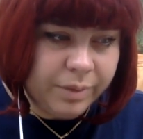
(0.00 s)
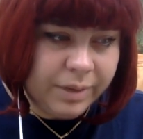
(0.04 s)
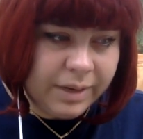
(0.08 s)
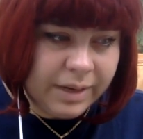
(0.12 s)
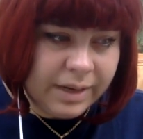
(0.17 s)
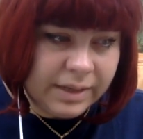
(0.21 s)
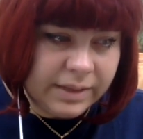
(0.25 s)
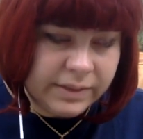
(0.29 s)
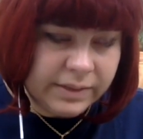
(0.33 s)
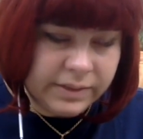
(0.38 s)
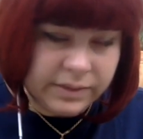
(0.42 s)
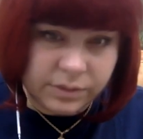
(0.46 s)

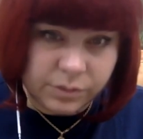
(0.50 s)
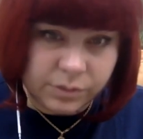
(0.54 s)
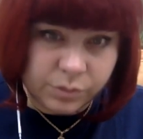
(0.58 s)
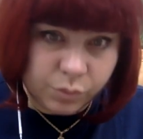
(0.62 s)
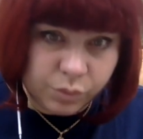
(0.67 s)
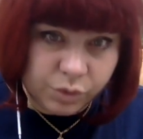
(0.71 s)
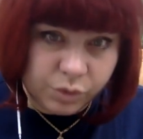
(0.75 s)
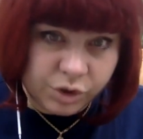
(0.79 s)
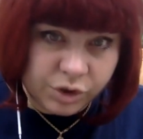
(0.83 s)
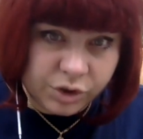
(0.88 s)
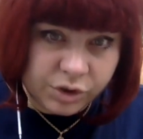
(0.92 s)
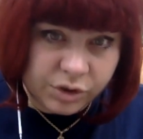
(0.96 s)
place,
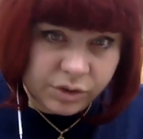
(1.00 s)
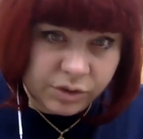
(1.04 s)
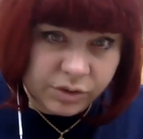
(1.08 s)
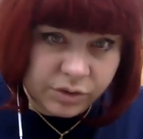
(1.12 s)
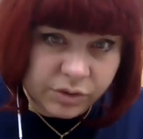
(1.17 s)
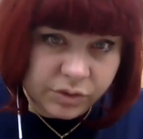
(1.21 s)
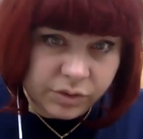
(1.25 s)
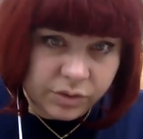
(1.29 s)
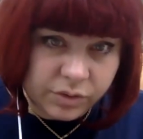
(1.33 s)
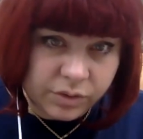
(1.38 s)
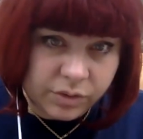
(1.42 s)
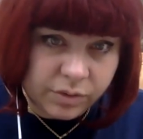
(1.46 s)
which
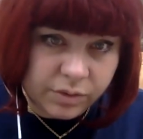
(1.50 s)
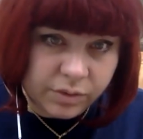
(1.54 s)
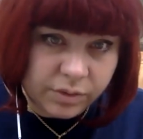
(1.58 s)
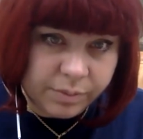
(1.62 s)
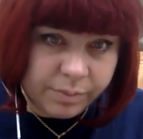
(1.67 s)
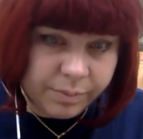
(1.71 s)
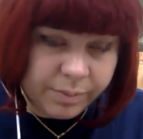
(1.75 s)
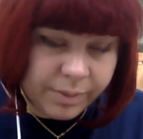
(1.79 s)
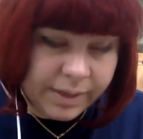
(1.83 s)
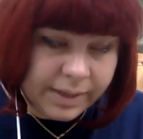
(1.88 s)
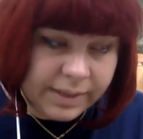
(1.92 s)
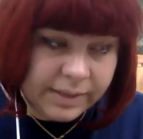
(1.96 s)
is
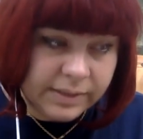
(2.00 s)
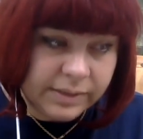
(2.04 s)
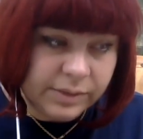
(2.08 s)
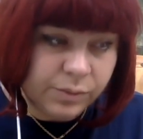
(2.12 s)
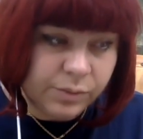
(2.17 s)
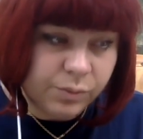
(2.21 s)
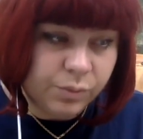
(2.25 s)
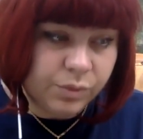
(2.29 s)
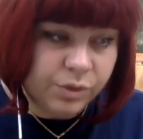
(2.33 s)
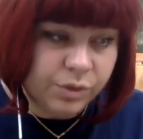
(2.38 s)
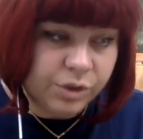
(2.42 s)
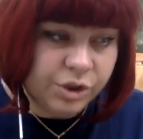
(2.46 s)

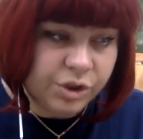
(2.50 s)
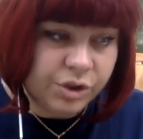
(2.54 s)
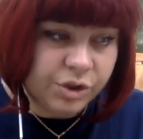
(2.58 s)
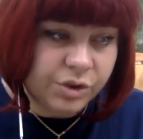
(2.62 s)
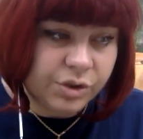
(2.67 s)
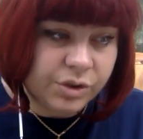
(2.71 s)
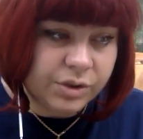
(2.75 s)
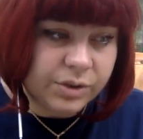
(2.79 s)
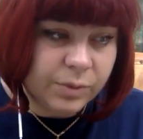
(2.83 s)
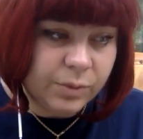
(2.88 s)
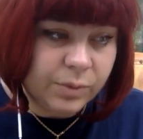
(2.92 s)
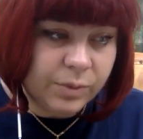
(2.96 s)

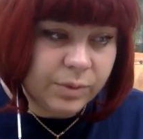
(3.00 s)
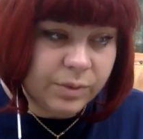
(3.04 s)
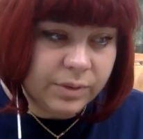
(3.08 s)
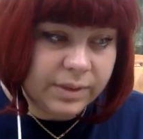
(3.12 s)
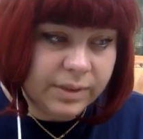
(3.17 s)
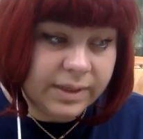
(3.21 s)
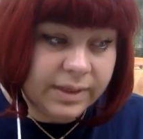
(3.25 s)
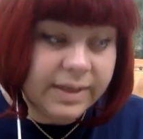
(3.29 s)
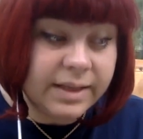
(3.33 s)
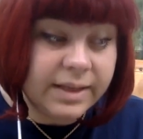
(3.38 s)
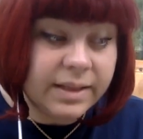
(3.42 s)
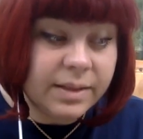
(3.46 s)

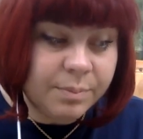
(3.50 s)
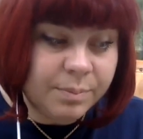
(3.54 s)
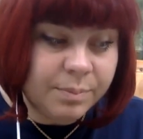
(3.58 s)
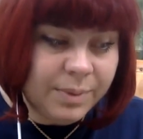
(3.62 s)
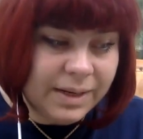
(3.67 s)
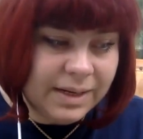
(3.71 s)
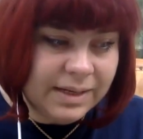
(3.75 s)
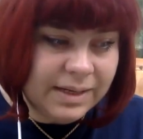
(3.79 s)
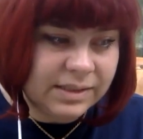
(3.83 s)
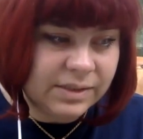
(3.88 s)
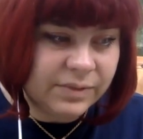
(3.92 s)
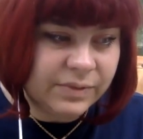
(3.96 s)
the hidden
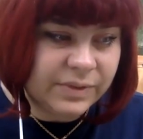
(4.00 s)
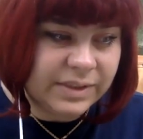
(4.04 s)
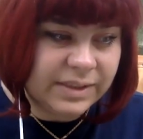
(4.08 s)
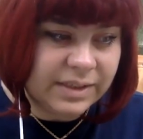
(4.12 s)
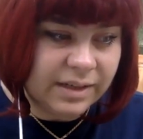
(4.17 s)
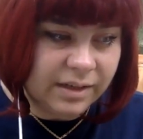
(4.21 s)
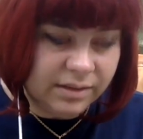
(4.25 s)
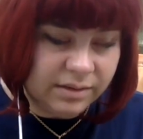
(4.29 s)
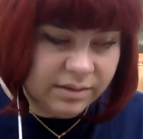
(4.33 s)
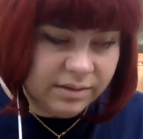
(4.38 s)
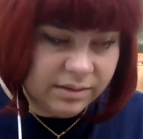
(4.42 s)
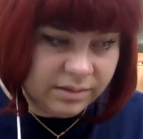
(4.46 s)
place of
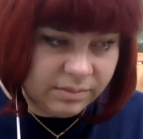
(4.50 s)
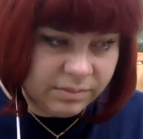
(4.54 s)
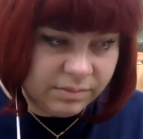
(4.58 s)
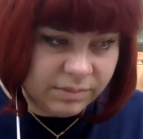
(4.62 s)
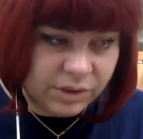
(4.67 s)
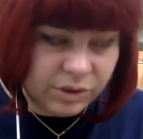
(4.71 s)
Saturn.